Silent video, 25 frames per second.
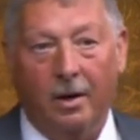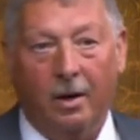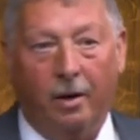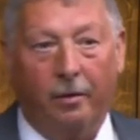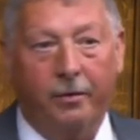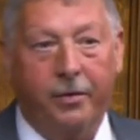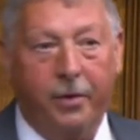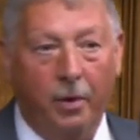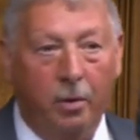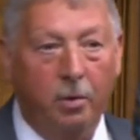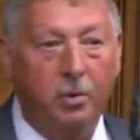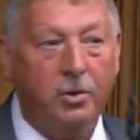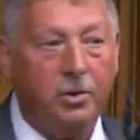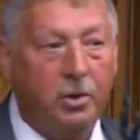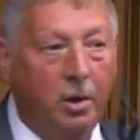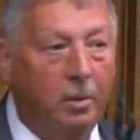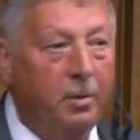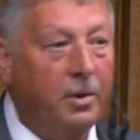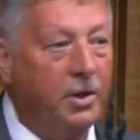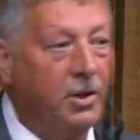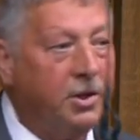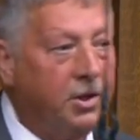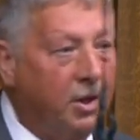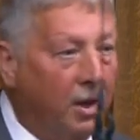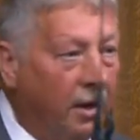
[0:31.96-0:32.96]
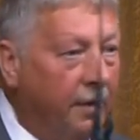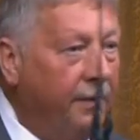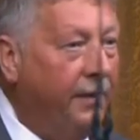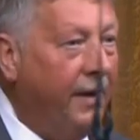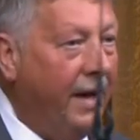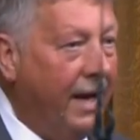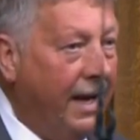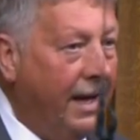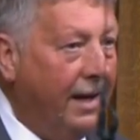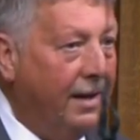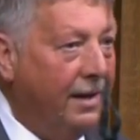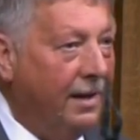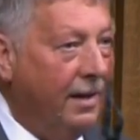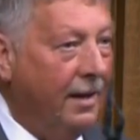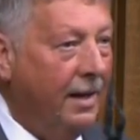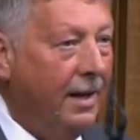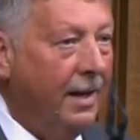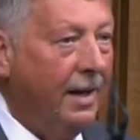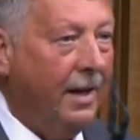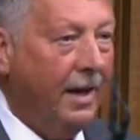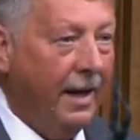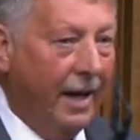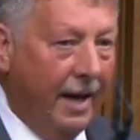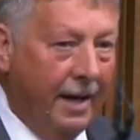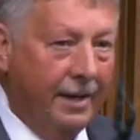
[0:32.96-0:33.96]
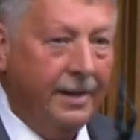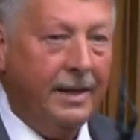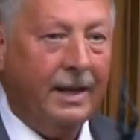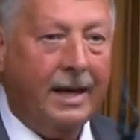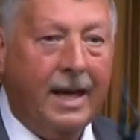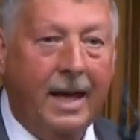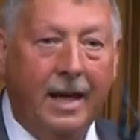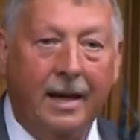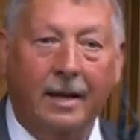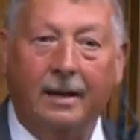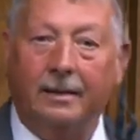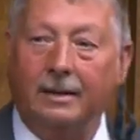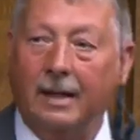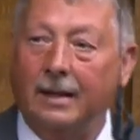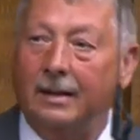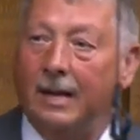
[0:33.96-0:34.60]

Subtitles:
of those who were surveyed indicated